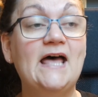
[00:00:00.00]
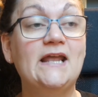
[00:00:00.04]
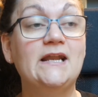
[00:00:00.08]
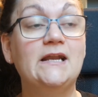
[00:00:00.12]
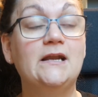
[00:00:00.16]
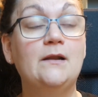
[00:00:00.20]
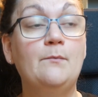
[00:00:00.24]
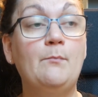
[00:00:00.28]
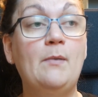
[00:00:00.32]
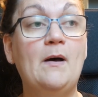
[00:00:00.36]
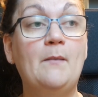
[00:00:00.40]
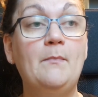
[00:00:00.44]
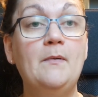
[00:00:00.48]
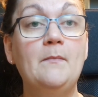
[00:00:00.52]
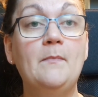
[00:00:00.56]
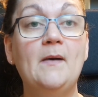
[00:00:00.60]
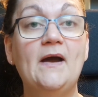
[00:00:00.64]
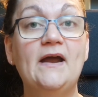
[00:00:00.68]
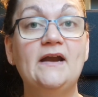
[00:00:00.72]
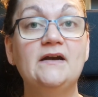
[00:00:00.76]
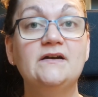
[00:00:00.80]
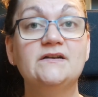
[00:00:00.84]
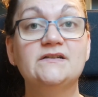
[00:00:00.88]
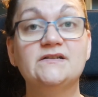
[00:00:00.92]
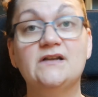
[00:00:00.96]
and the puppy
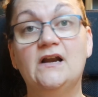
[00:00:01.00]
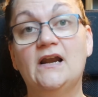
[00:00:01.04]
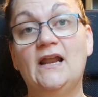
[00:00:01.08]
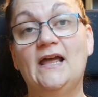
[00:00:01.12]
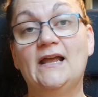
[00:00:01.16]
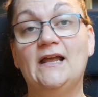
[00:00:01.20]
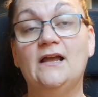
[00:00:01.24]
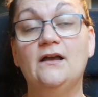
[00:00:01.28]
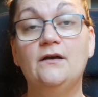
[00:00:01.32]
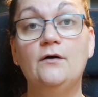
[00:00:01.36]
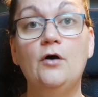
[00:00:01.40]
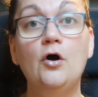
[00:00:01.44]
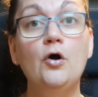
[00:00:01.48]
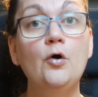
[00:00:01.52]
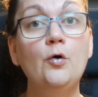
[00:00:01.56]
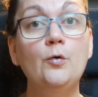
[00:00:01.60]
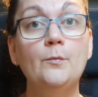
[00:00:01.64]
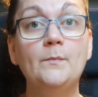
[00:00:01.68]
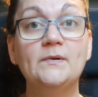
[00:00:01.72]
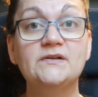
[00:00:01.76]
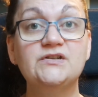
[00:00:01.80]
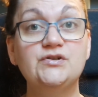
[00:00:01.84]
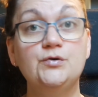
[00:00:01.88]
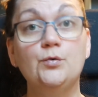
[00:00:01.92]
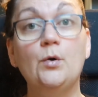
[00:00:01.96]
buyers are like, oh,
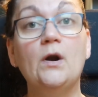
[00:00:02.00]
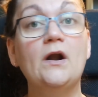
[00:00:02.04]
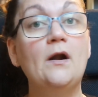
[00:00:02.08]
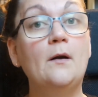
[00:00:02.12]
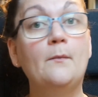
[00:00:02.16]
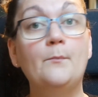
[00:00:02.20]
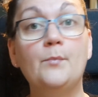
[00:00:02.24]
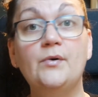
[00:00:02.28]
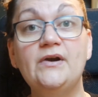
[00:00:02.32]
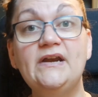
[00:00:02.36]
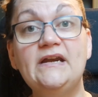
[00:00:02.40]
but you are a